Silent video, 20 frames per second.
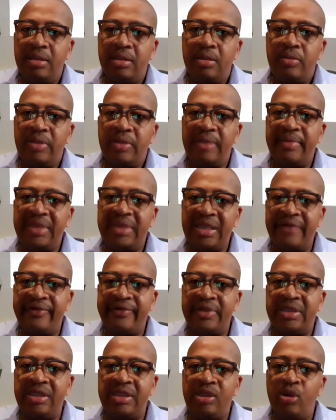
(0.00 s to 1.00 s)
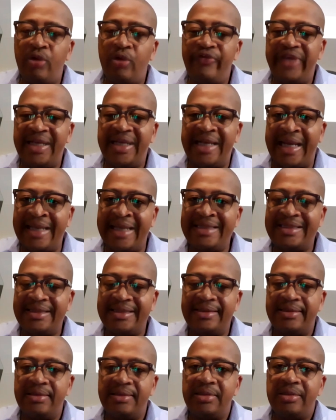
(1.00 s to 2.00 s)
We've been given the UV light,
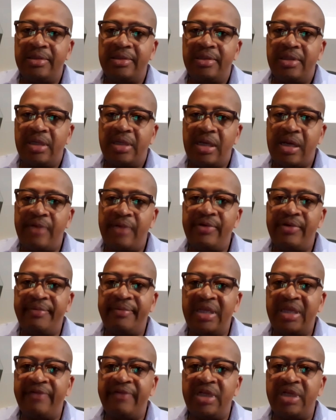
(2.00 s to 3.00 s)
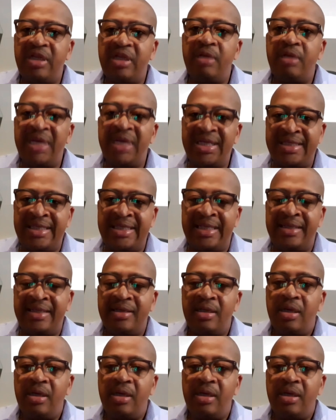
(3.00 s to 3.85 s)
and we have been given the humidity.